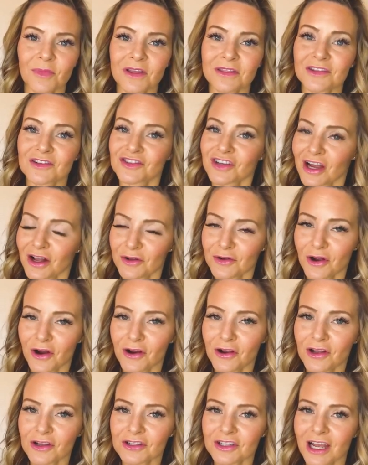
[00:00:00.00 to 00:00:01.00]
and the child
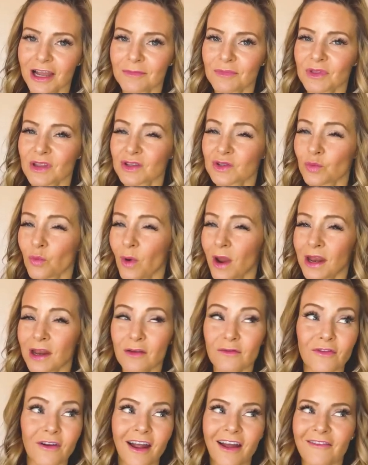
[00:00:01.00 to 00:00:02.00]
archetype that's
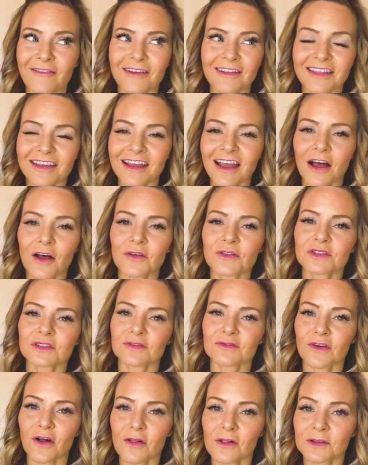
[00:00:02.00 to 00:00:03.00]
waiting for everything else to
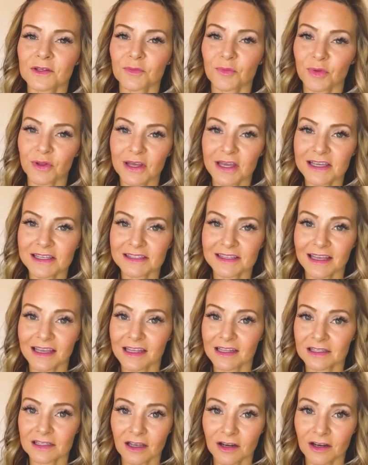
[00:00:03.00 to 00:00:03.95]
fall into place like it's